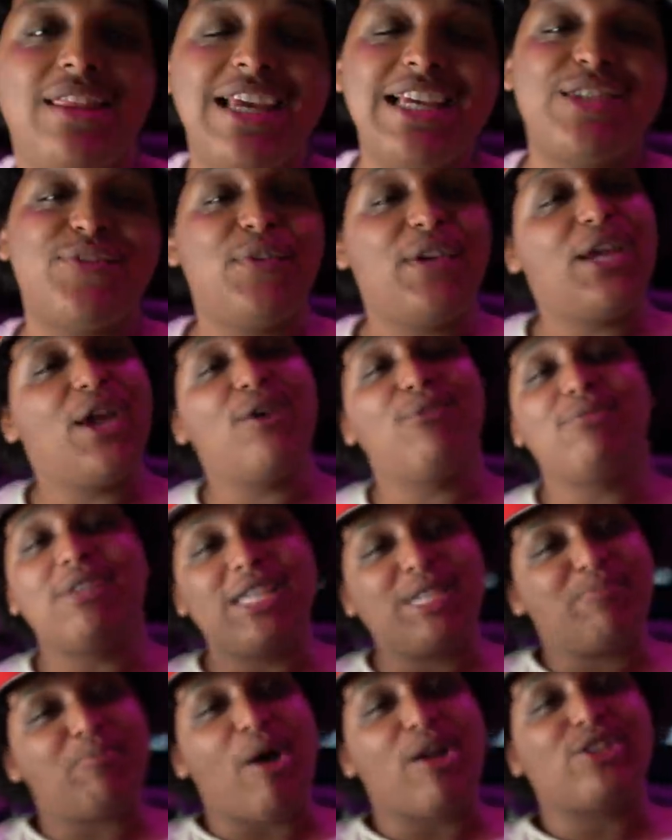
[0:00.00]
This video
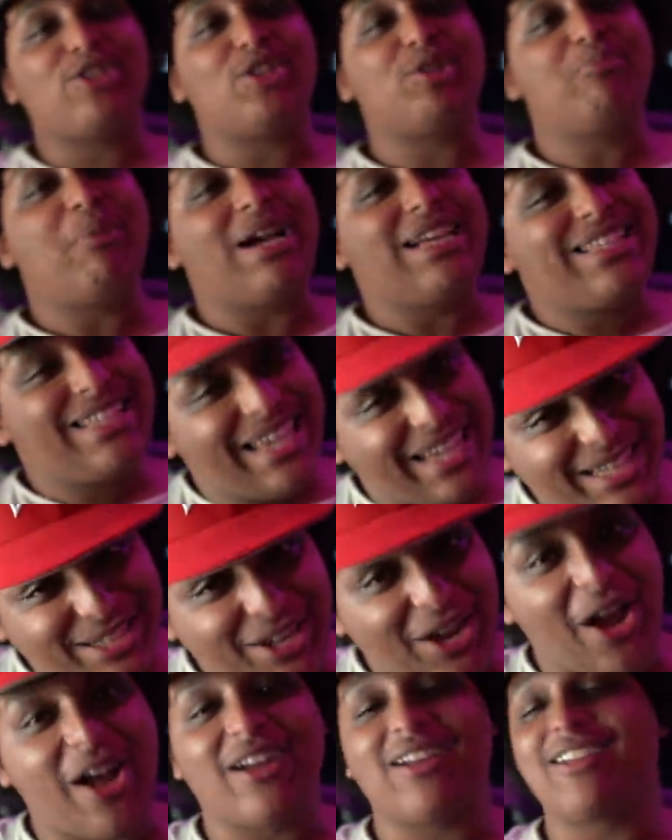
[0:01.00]
is sponsored by
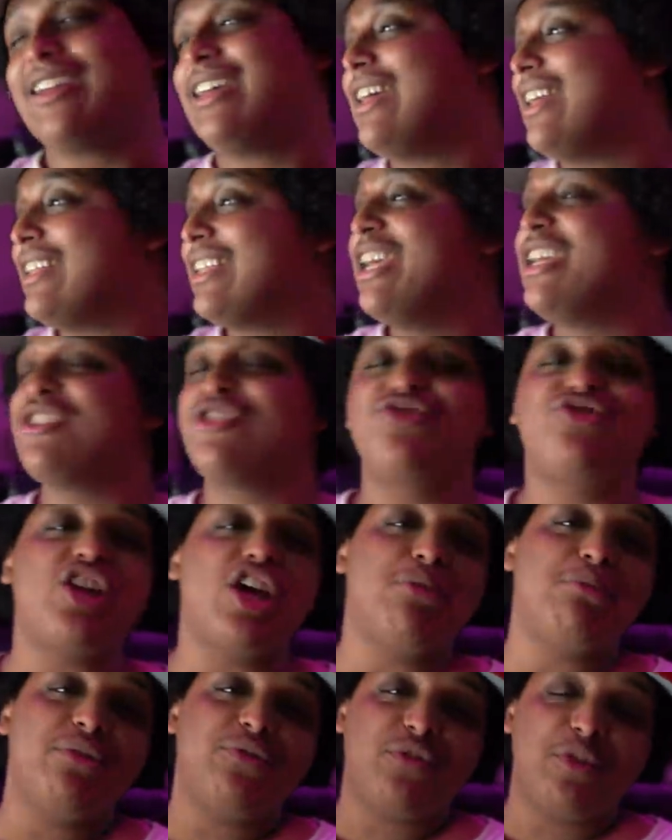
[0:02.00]
TikTok. Ladies and
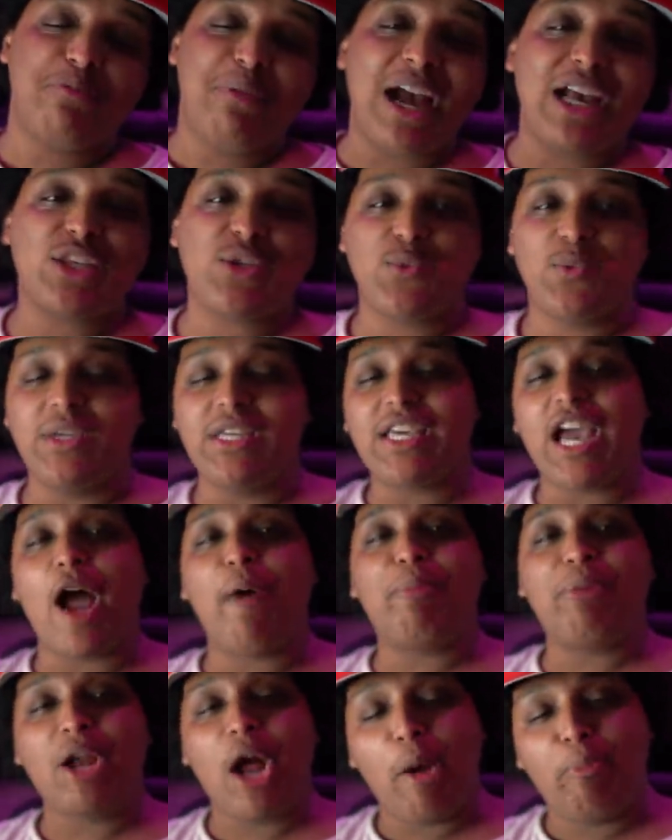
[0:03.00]
gentlemen, for the past week,
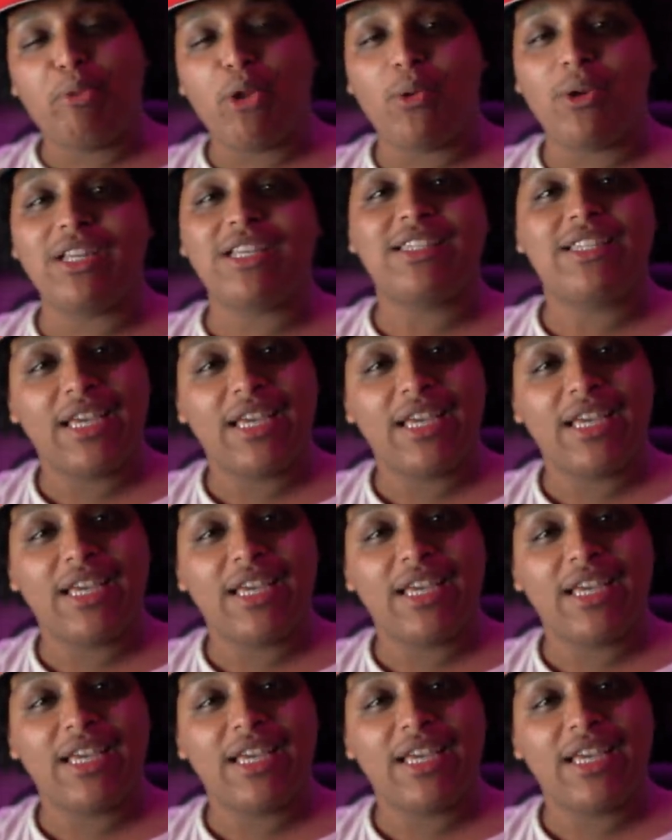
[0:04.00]
I've been uploading